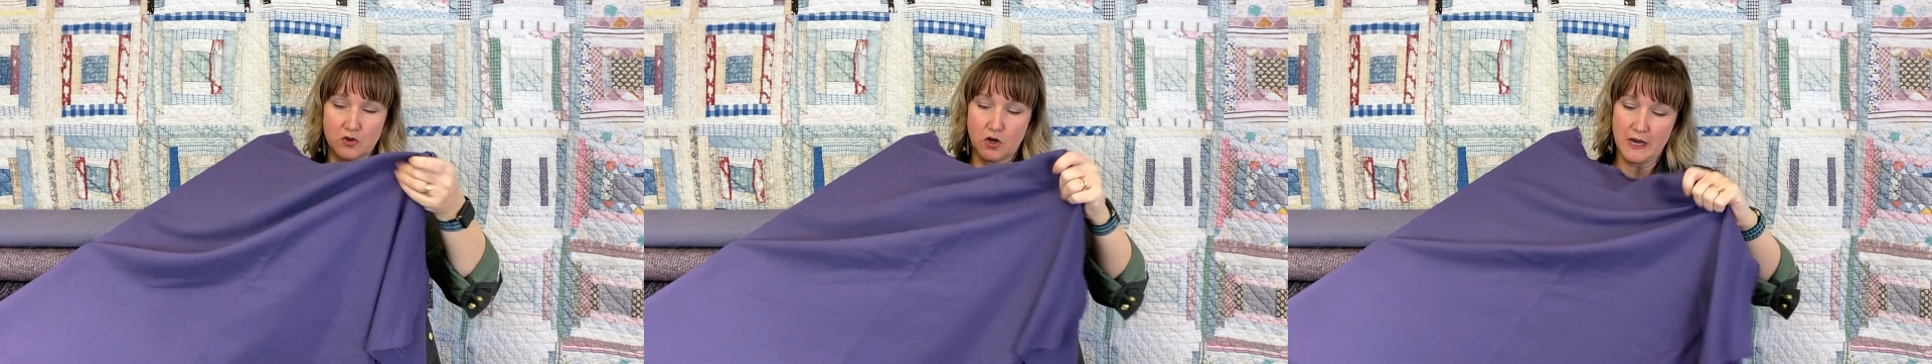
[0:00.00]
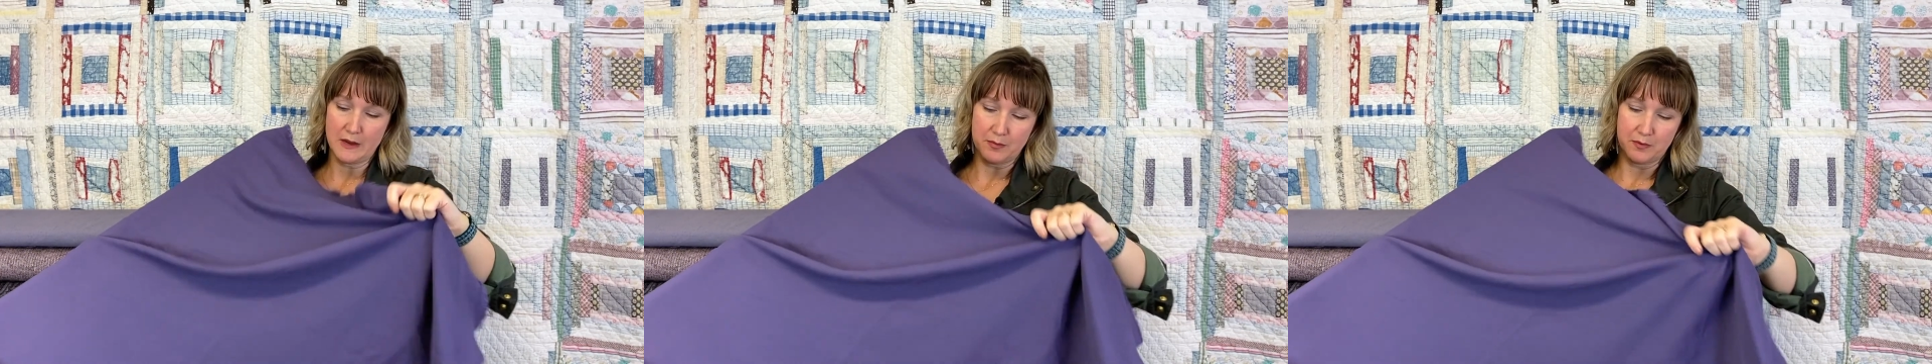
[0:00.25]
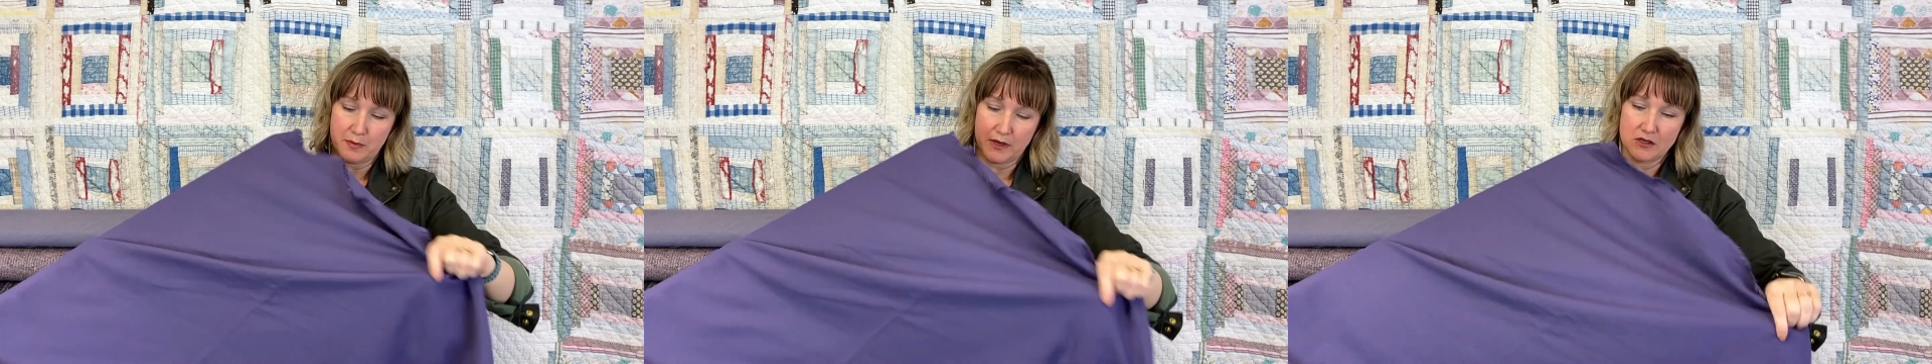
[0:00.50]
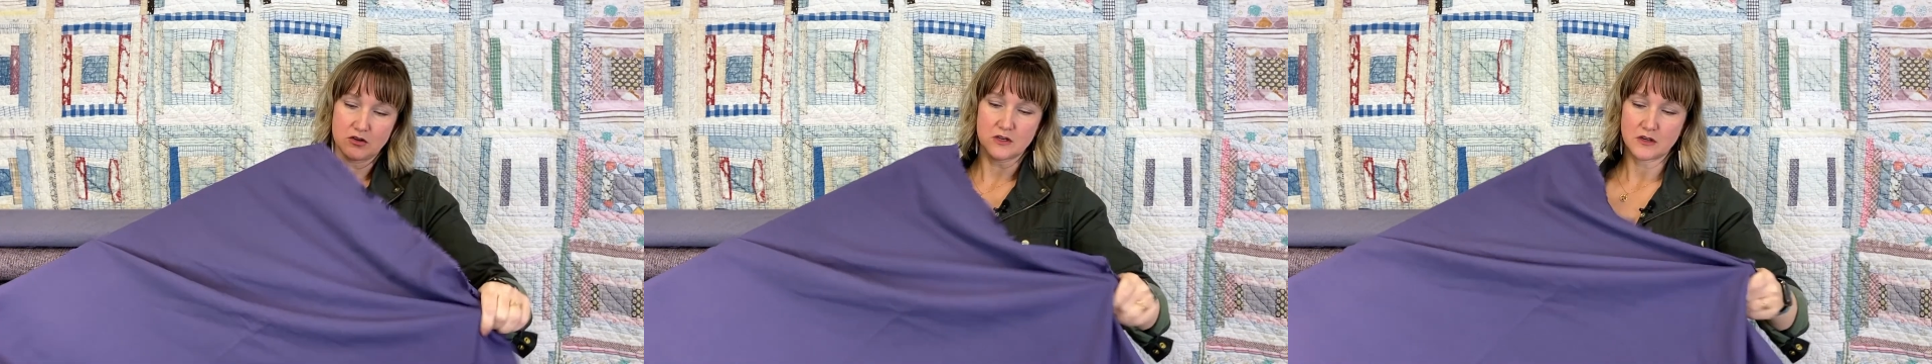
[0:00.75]
crepe, but
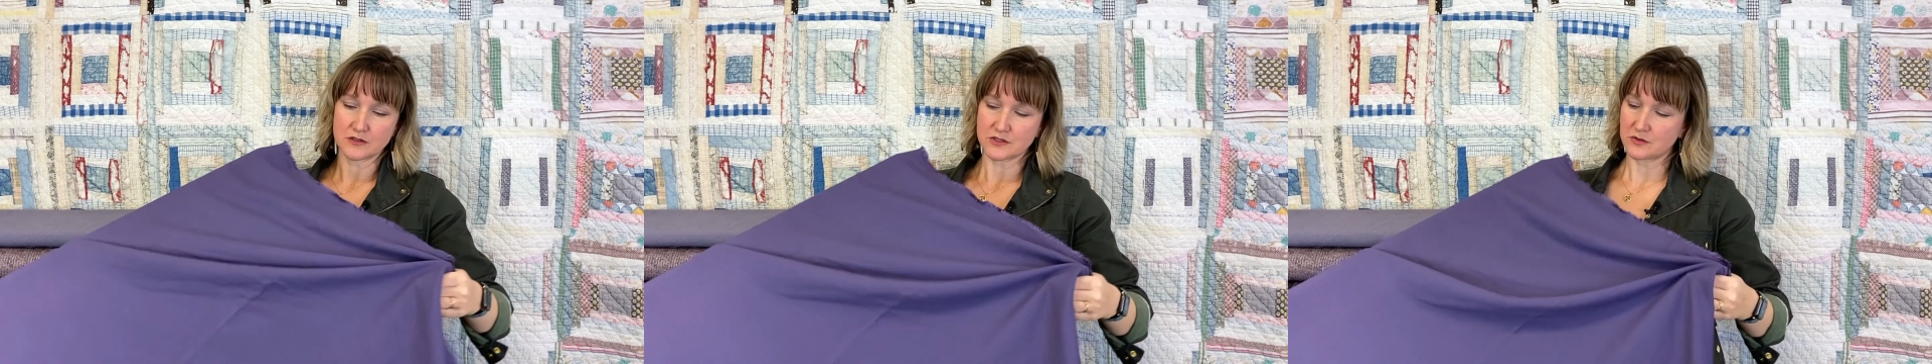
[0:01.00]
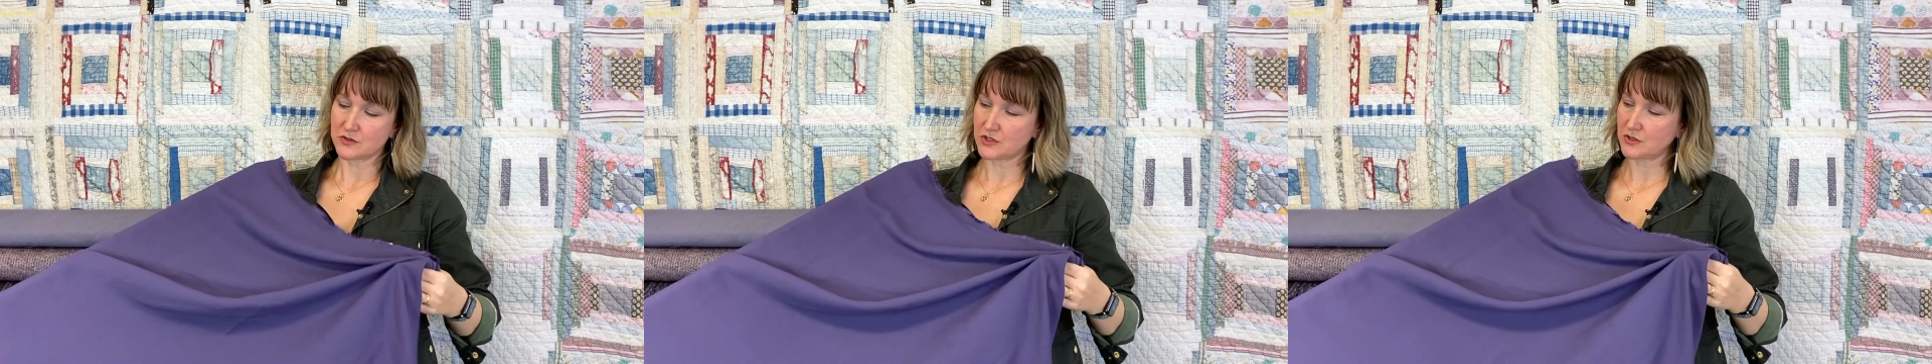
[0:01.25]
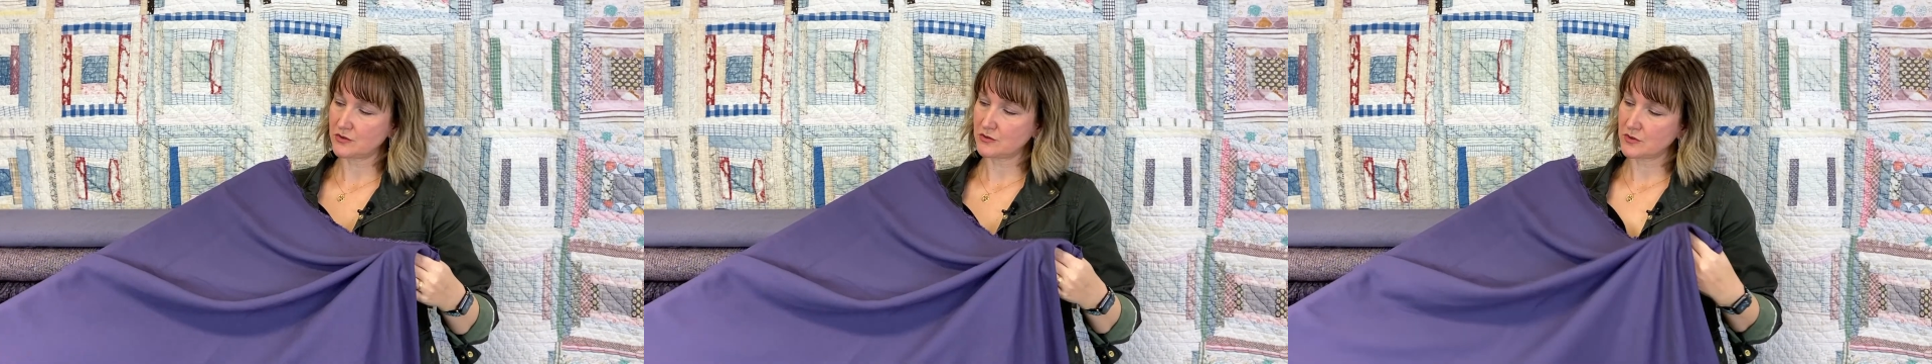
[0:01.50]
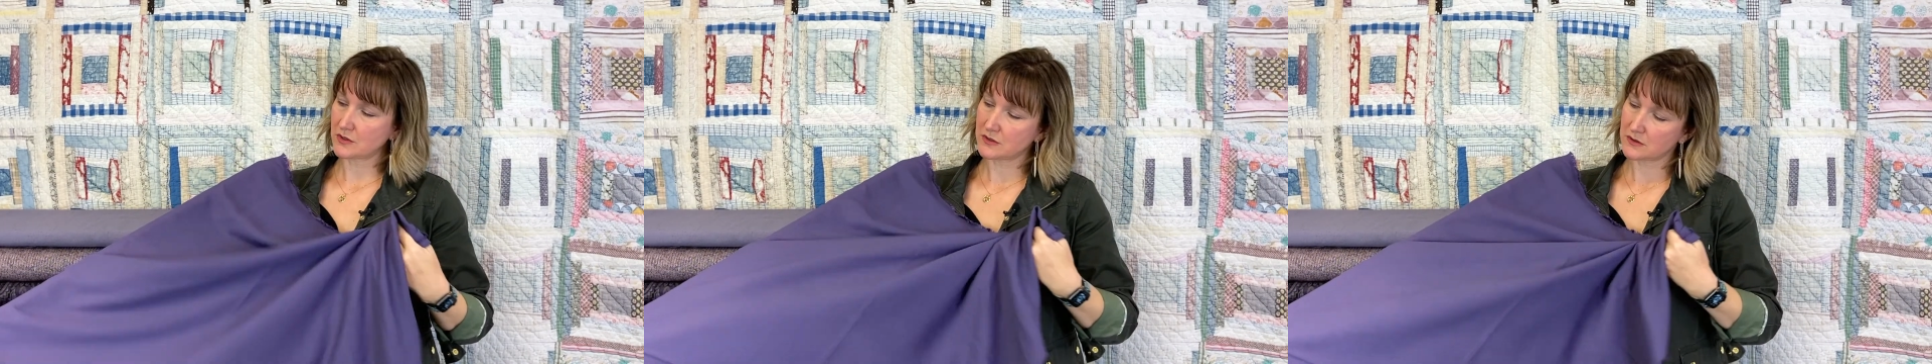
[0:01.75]
you could also do